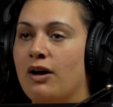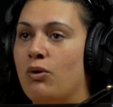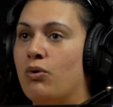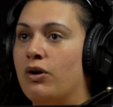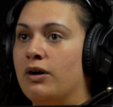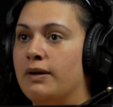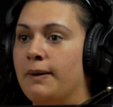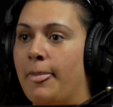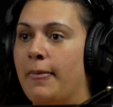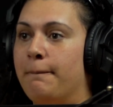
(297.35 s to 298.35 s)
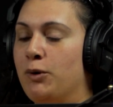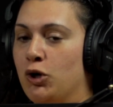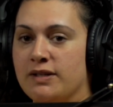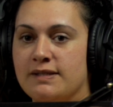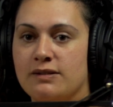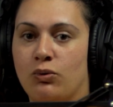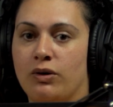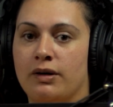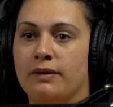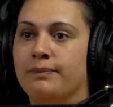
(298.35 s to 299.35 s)
or books
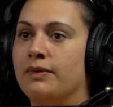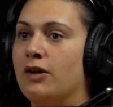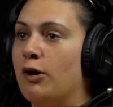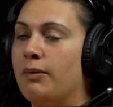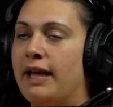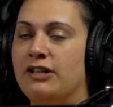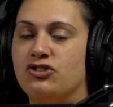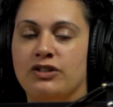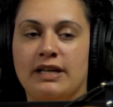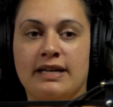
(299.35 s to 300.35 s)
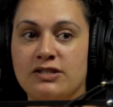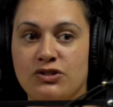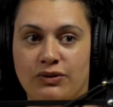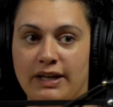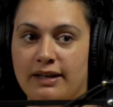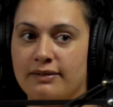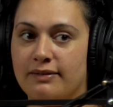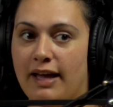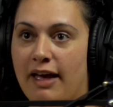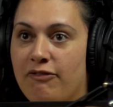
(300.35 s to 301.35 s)
or our ancient history
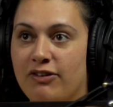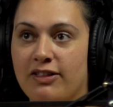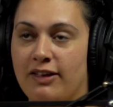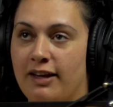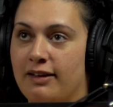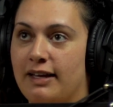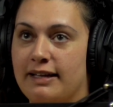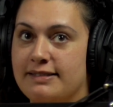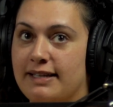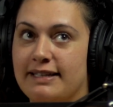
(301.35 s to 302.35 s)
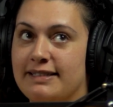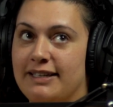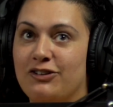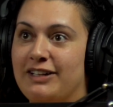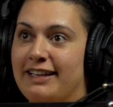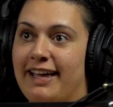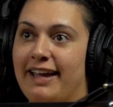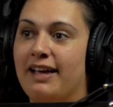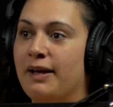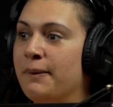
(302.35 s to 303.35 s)
everything it's it's literally
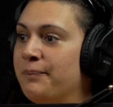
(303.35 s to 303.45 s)
like